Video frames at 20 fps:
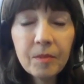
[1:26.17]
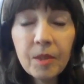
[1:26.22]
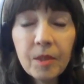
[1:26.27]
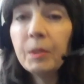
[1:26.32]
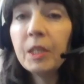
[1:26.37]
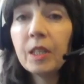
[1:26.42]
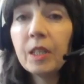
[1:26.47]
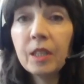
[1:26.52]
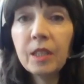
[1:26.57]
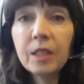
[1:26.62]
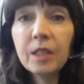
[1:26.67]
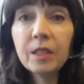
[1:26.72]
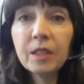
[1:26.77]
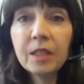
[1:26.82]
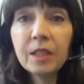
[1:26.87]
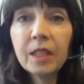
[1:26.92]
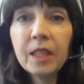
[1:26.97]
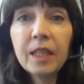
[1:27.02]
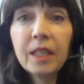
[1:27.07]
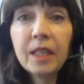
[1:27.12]

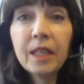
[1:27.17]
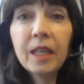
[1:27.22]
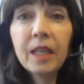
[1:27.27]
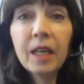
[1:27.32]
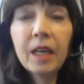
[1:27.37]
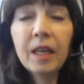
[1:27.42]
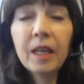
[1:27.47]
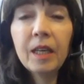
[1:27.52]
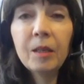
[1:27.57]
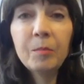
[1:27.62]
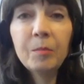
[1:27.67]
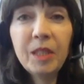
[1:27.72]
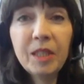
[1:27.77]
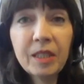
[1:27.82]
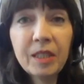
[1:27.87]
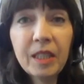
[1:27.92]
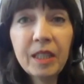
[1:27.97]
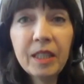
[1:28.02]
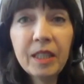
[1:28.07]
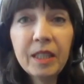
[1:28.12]
because
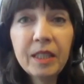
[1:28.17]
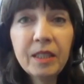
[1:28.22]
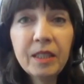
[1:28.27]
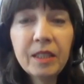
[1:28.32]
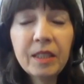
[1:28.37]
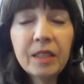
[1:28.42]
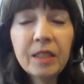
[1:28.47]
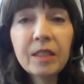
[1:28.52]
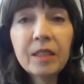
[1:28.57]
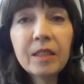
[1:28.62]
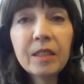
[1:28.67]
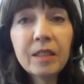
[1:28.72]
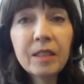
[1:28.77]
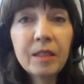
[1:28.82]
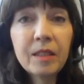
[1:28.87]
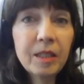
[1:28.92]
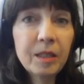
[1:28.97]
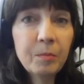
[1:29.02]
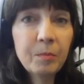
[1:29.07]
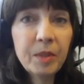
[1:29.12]
besides
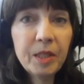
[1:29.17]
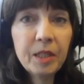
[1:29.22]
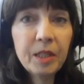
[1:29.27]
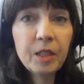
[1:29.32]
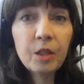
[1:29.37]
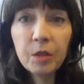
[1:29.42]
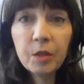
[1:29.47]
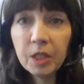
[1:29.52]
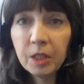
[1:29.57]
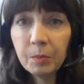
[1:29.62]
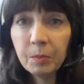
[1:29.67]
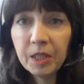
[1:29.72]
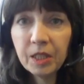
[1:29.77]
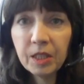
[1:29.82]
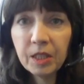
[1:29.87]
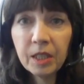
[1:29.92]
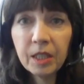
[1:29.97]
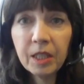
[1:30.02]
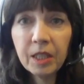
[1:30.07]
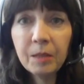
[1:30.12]
it being
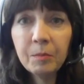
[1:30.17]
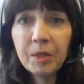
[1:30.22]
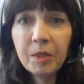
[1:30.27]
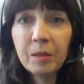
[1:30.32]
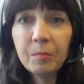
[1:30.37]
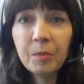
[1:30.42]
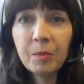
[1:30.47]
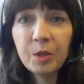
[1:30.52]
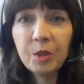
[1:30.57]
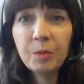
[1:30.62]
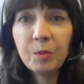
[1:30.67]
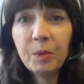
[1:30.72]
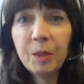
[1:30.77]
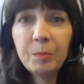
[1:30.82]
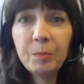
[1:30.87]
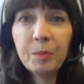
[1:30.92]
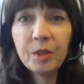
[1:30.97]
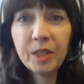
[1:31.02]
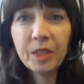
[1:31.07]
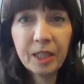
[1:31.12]
Christmas time that most
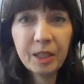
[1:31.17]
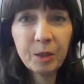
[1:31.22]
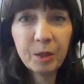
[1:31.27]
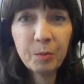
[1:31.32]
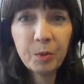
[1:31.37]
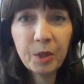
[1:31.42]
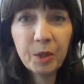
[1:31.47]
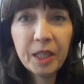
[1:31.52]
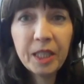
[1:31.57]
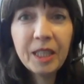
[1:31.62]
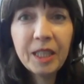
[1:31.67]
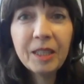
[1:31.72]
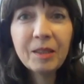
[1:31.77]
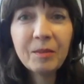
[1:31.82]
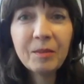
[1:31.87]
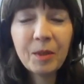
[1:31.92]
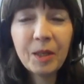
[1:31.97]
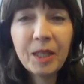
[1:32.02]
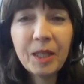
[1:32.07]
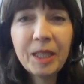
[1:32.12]
people celebrate,
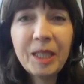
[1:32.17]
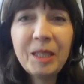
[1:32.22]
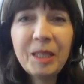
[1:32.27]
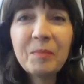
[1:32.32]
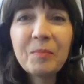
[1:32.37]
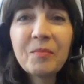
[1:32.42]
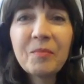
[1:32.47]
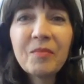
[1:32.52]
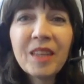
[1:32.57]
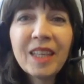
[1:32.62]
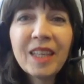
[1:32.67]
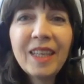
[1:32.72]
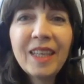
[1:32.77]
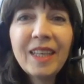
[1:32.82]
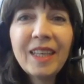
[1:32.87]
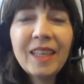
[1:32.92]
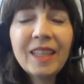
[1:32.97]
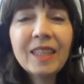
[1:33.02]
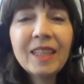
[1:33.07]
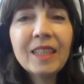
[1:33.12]
right?
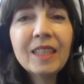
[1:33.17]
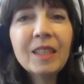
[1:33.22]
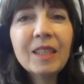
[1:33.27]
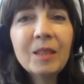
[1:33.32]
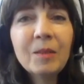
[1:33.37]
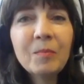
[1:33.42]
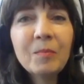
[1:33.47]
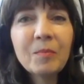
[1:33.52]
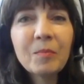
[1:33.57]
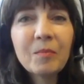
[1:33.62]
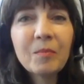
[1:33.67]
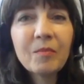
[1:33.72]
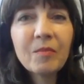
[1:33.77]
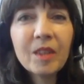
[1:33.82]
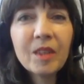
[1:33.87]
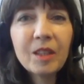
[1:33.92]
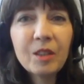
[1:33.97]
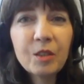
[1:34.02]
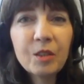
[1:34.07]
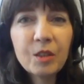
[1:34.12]
Um,
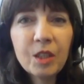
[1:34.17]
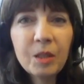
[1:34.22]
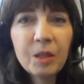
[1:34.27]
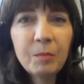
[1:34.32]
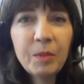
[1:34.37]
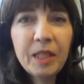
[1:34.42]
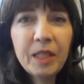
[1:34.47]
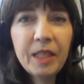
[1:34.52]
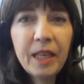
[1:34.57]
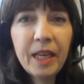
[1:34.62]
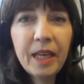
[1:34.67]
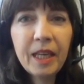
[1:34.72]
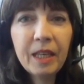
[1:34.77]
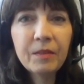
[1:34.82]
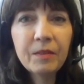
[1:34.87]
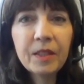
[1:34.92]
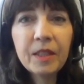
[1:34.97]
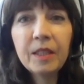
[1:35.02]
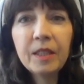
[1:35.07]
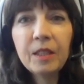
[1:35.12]
you're going to be
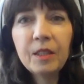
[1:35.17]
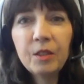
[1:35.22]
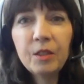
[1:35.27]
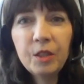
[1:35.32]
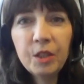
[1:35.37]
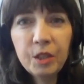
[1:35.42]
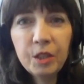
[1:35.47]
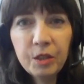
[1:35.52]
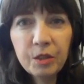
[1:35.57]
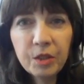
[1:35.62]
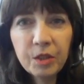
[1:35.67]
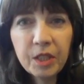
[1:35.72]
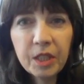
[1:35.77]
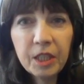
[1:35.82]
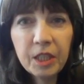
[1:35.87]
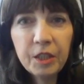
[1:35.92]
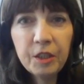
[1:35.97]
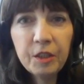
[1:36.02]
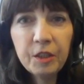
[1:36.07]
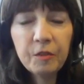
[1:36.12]
having New Year's
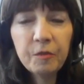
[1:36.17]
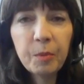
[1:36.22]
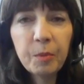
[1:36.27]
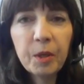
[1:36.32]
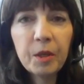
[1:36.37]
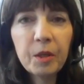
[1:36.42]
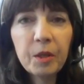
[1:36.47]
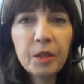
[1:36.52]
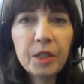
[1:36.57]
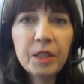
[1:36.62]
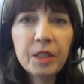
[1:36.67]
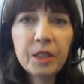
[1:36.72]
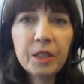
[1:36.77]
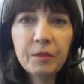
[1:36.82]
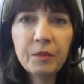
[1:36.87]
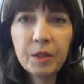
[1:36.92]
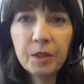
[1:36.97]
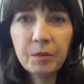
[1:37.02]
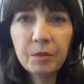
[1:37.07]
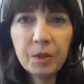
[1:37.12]
Eve parties
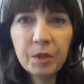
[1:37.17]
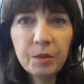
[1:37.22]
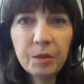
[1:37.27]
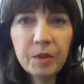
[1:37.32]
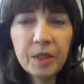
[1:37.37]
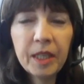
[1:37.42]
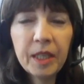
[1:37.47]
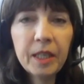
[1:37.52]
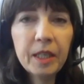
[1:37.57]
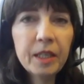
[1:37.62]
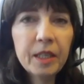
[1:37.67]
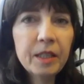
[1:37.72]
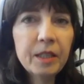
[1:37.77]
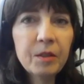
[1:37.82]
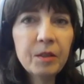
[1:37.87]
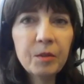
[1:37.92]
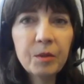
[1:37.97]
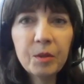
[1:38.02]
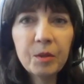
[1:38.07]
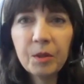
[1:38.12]
if you don't do that,
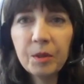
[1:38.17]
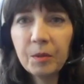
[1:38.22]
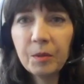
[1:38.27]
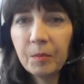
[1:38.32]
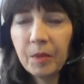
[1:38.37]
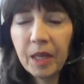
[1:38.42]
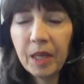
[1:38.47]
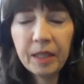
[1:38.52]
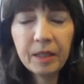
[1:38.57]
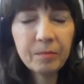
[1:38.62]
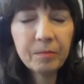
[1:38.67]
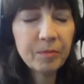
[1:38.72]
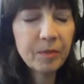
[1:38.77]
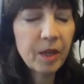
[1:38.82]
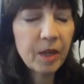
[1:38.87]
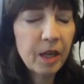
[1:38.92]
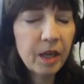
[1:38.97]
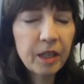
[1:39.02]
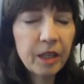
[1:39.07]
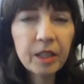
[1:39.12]
or at
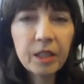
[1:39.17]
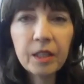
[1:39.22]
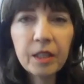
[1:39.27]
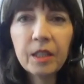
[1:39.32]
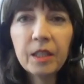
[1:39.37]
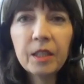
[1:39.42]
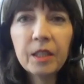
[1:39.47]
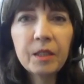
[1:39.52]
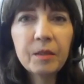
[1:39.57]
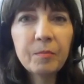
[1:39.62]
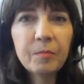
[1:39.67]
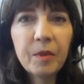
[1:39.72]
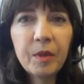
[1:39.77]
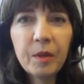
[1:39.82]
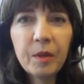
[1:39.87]
Hanukkah,